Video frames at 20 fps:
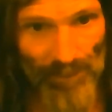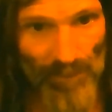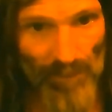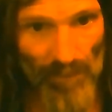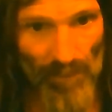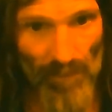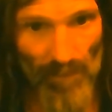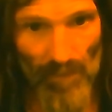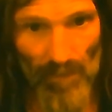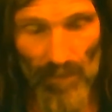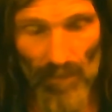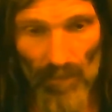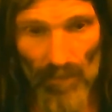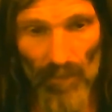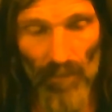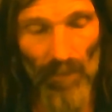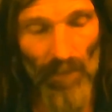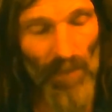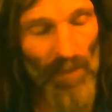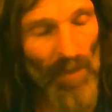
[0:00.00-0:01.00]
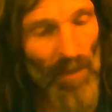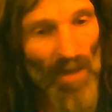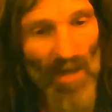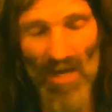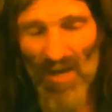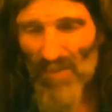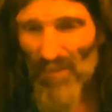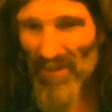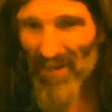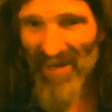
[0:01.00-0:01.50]

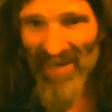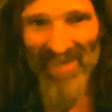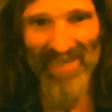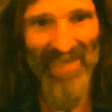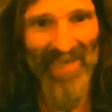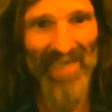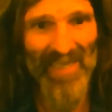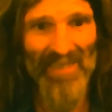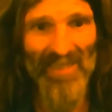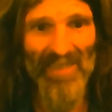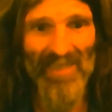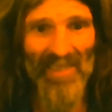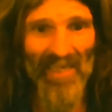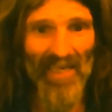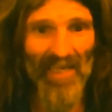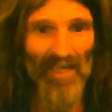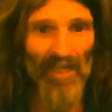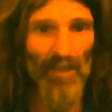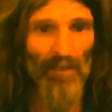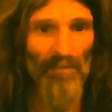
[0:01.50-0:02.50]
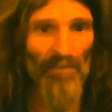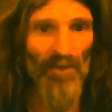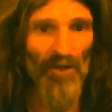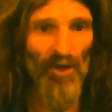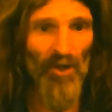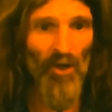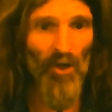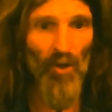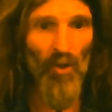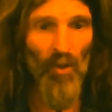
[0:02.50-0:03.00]
but I can't set up no